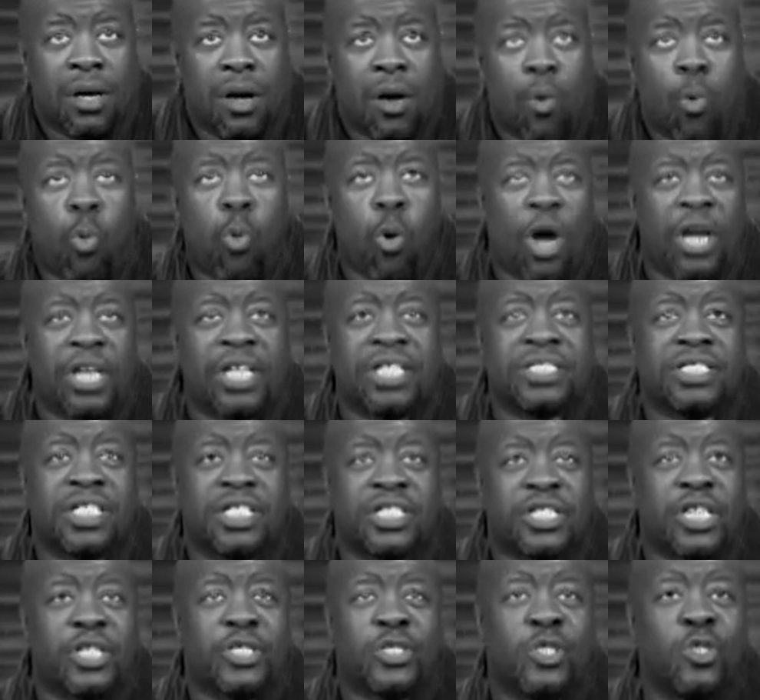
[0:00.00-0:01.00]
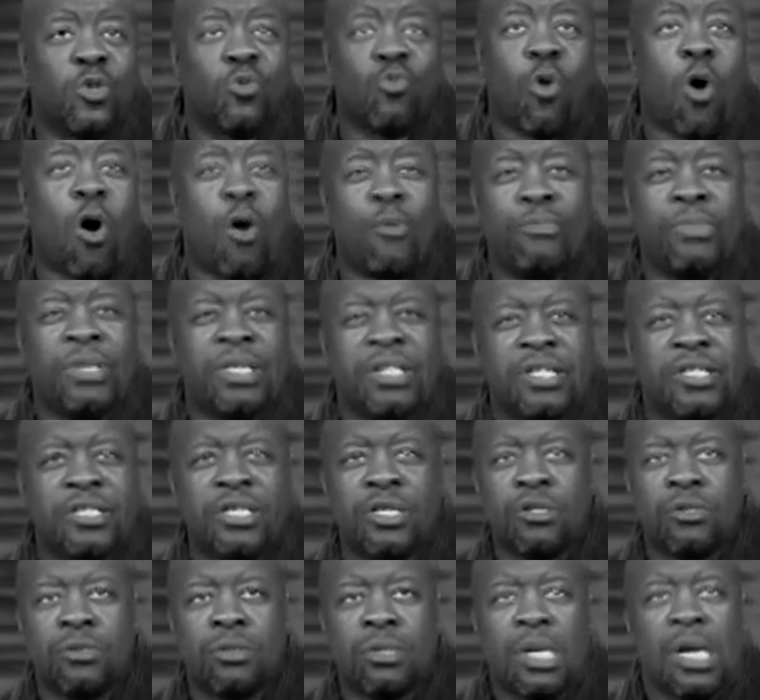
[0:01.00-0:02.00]
What is it that you want me to
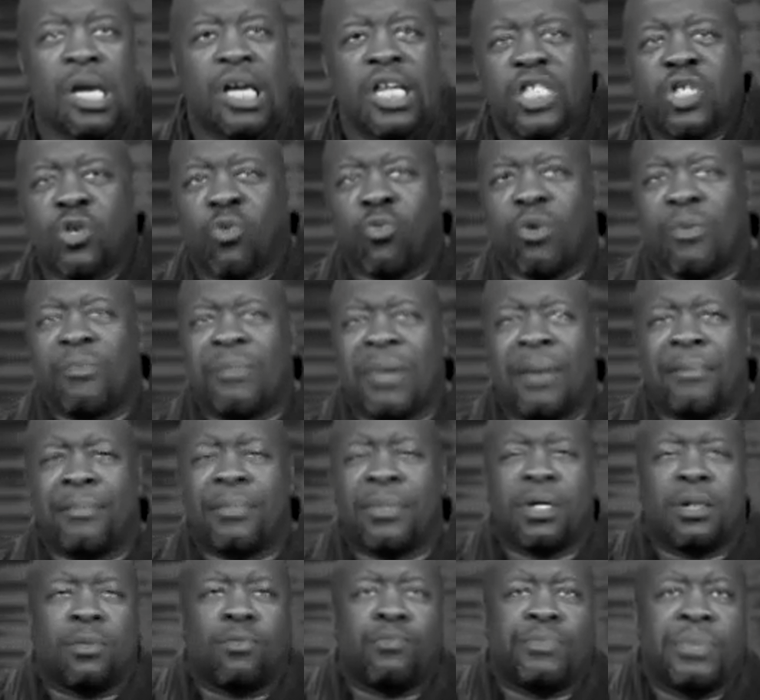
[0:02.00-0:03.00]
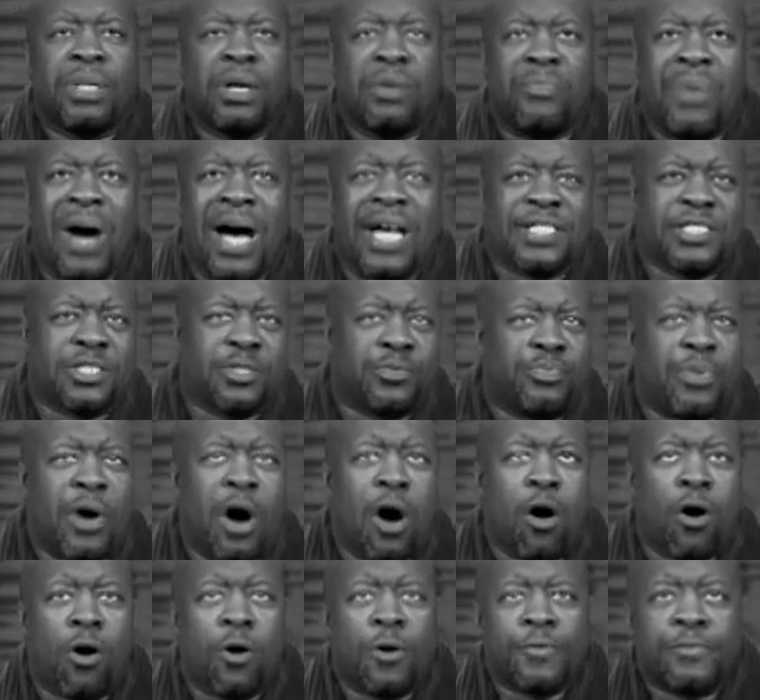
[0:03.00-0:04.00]
do? You remember the Apostle
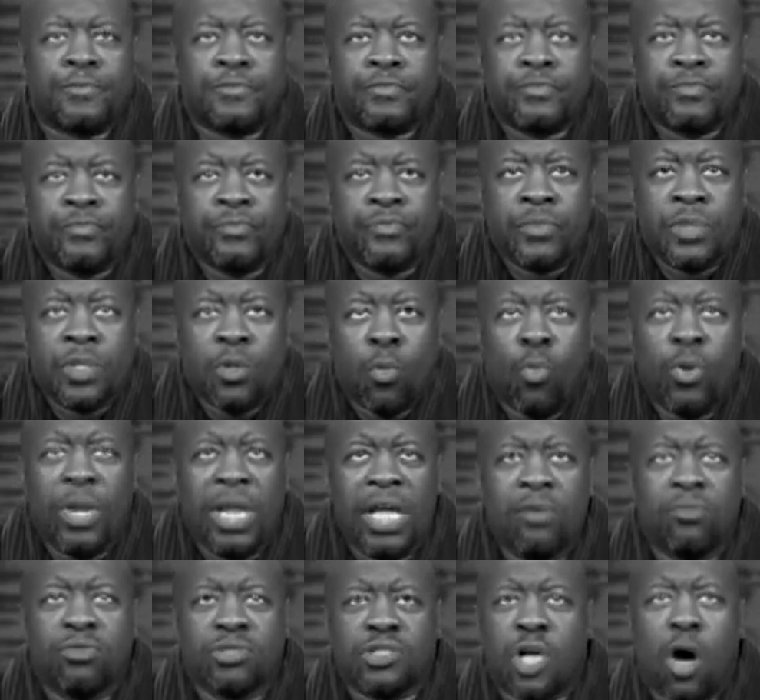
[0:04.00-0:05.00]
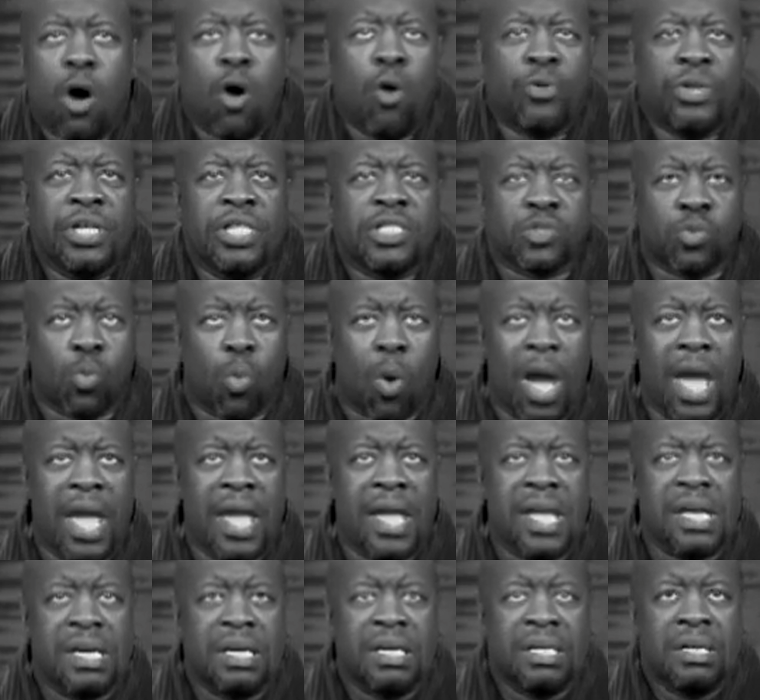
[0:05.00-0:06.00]
Paul when he was on his
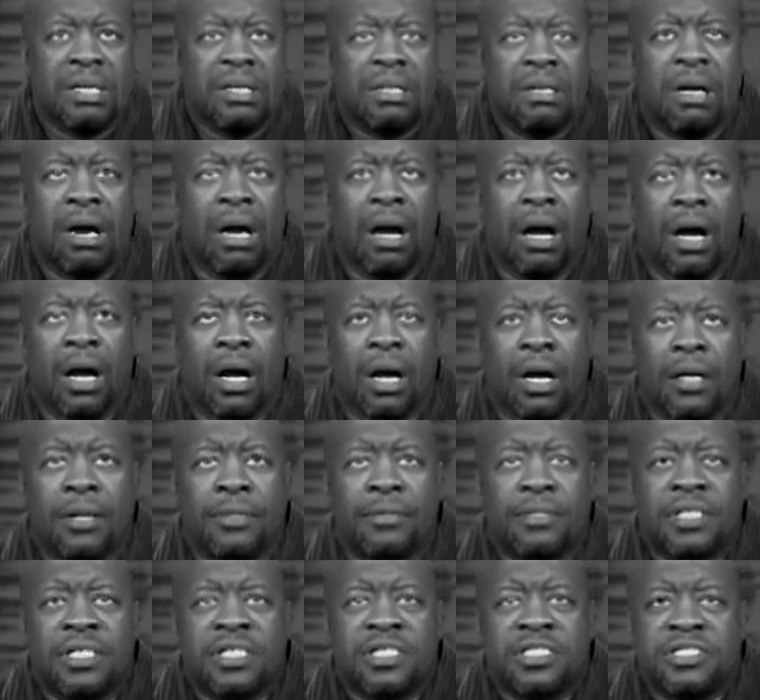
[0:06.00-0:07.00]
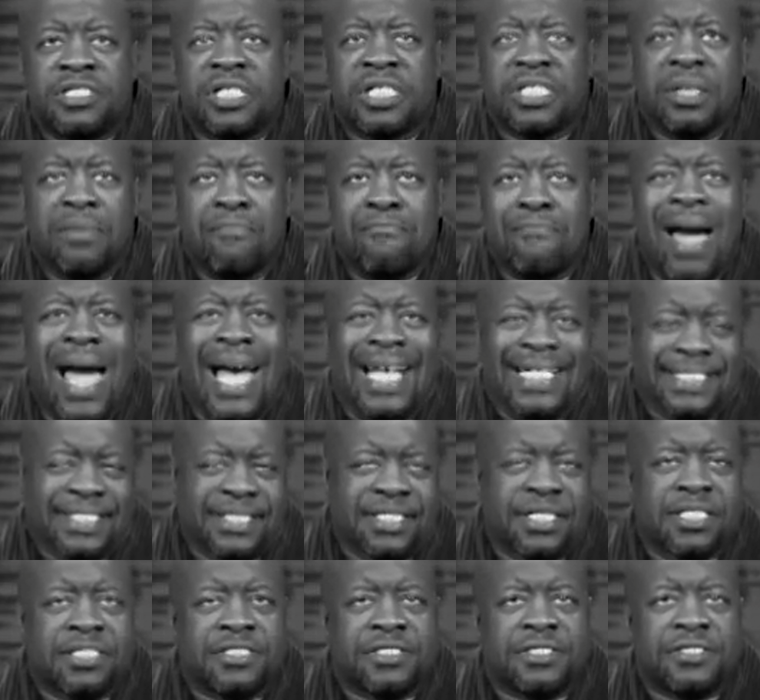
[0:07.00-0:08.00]
way uh, to
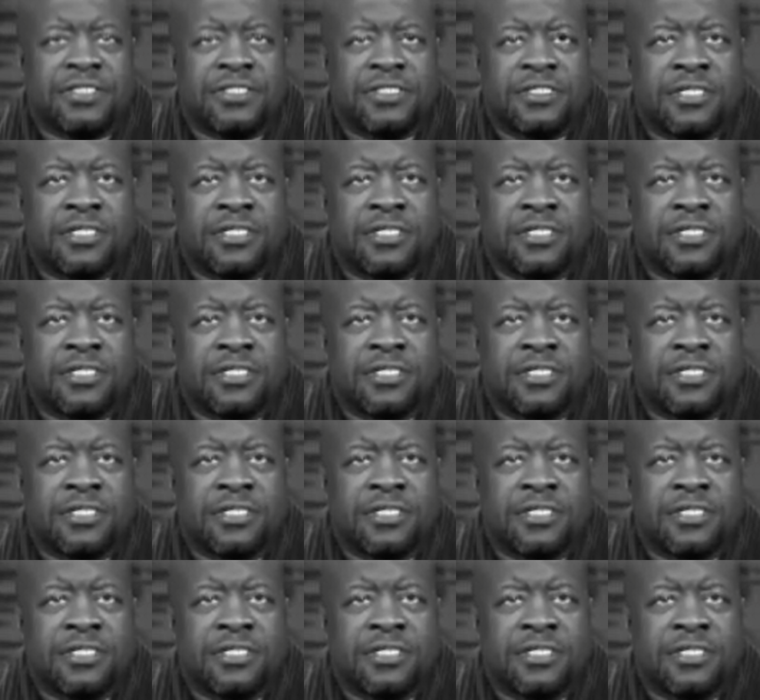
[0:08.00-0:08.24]
Damascus